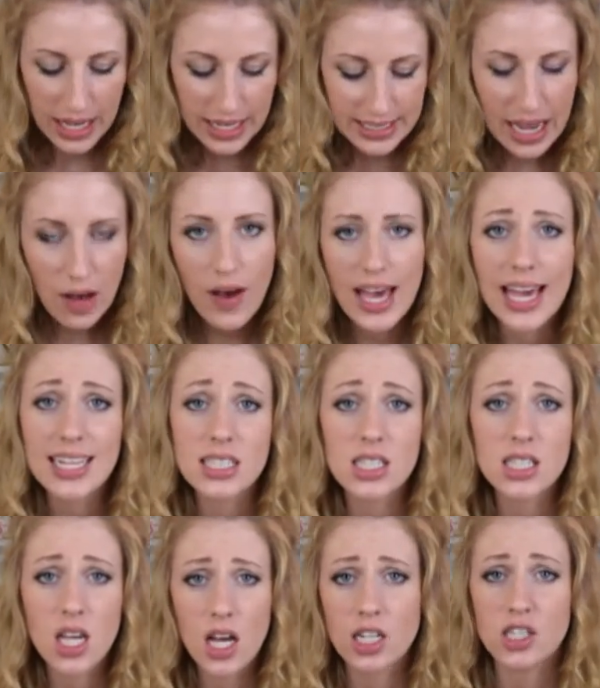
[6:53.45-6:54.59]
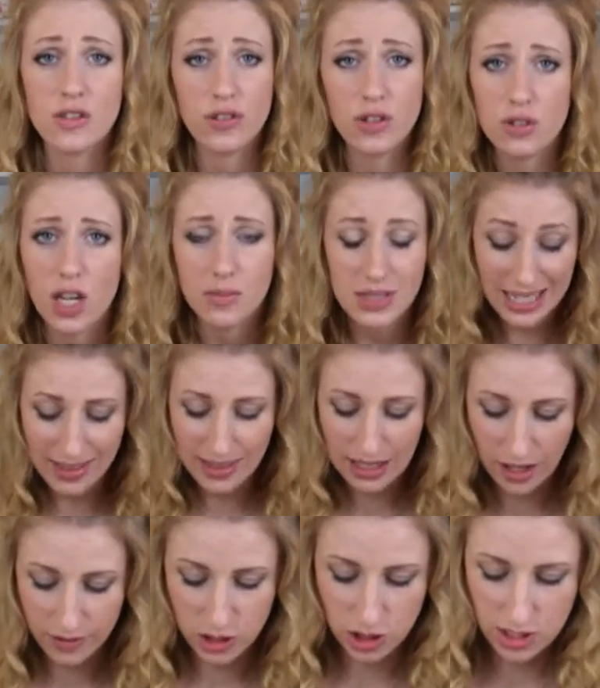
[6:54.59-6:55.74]
Now I had to turn it a few times in the
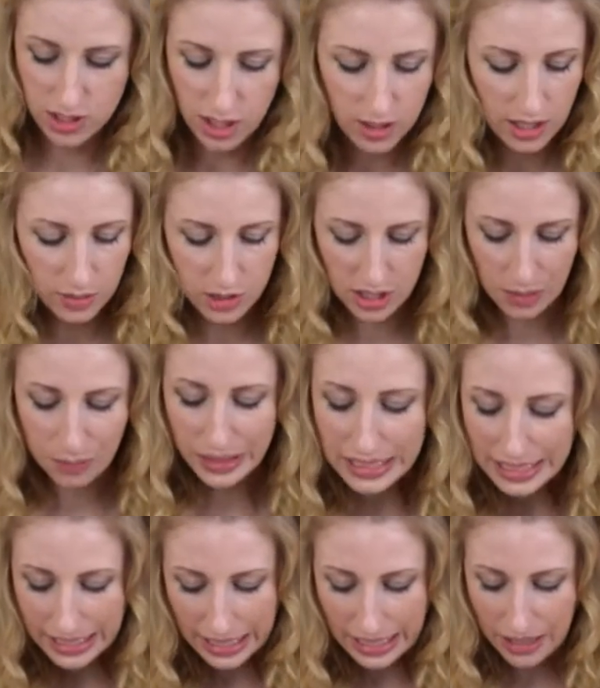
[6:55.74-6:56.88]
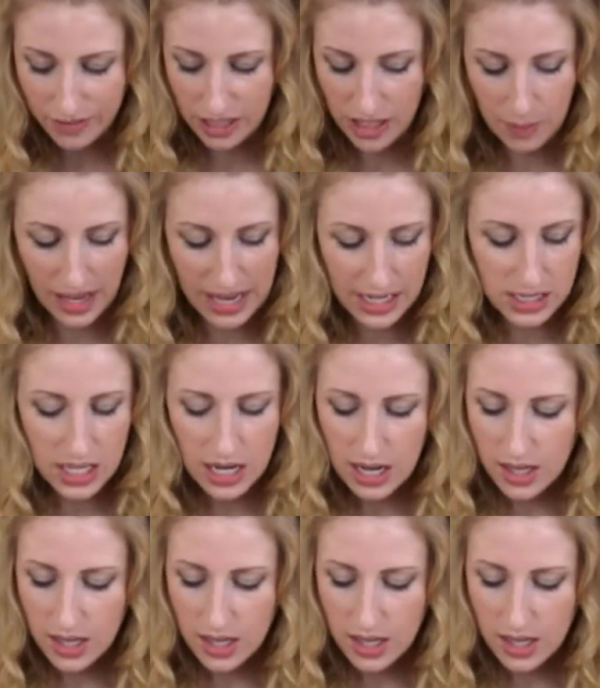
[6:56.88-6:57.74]
oven just so that it was completely evenly baked.